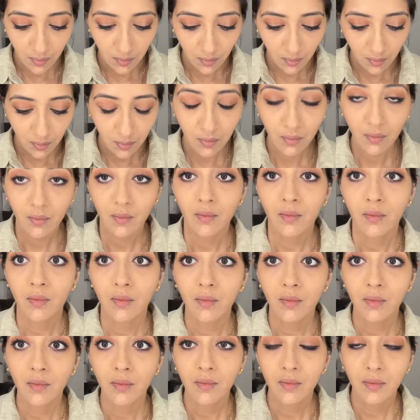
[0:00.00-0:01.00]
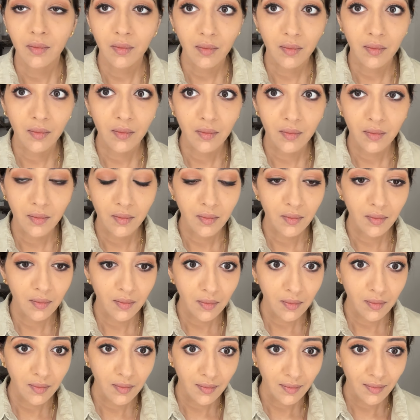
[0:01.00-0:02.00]

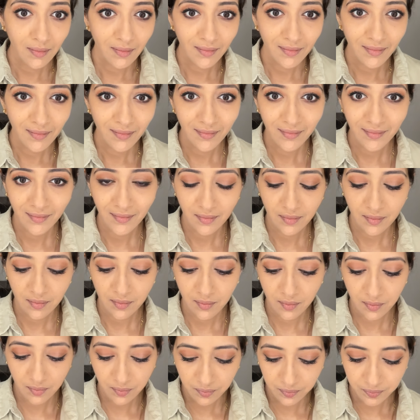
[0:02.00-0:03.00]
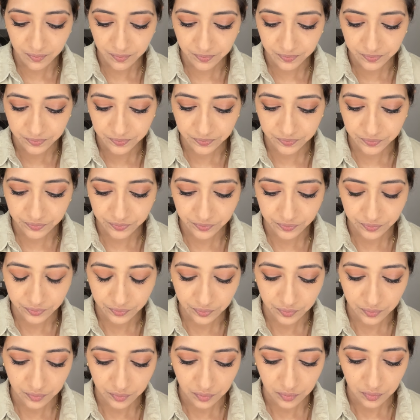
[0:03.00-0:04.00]

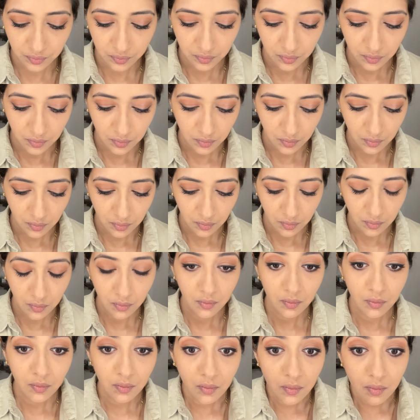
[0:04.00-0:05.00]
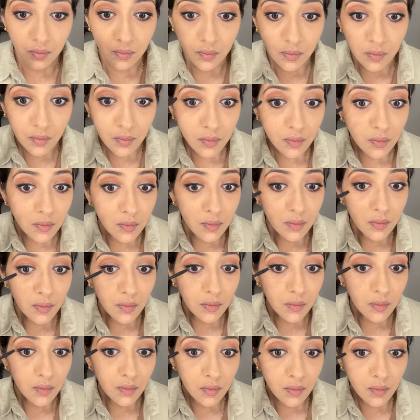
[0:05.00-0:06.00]

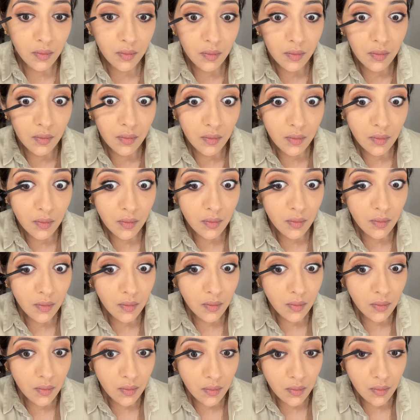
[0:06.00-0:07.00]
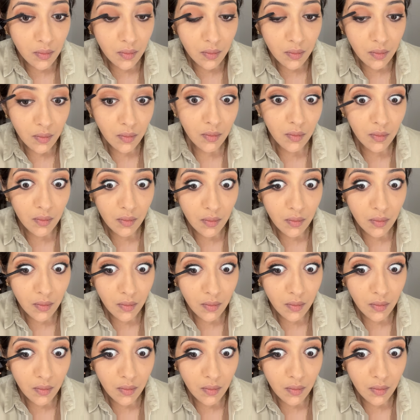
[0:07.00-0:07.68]
Nothing is said.